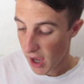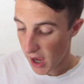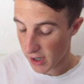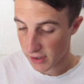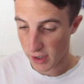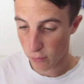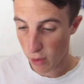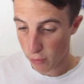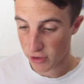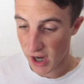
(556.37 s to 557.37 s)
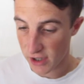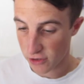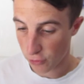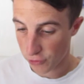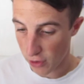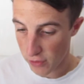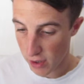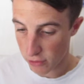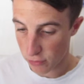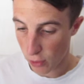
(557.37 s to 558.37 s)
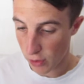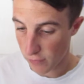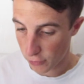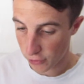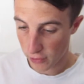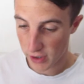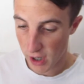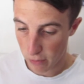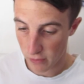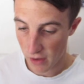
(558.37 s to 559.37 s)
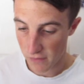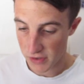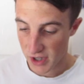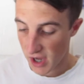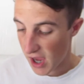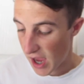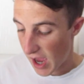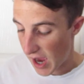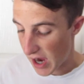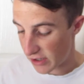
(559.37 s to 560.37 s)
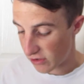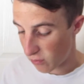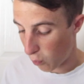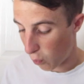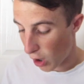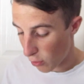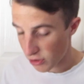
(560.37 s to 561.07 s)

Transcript: And Rebel Dane's also there as well. You've also got a couple of others as well.